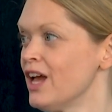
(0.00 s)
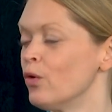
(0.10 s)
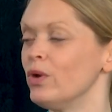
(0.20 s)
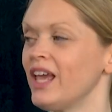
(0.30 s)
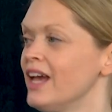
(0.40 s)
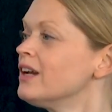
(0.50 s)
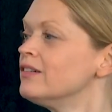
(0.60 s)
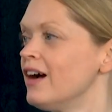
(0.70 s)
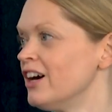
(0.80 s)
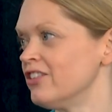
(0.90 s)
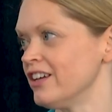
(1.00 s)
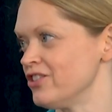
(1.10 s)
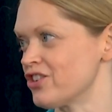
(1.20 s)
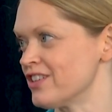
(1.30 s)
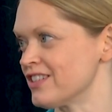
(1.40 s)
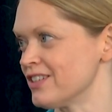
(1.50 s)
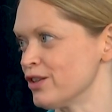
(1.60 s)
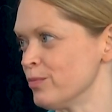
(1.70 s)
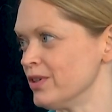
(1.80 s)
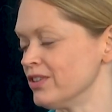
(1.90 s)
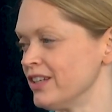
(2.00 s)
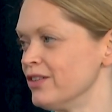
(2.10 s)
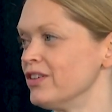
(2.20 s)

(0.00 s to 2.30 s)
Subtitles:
we can't allow entrance into the building of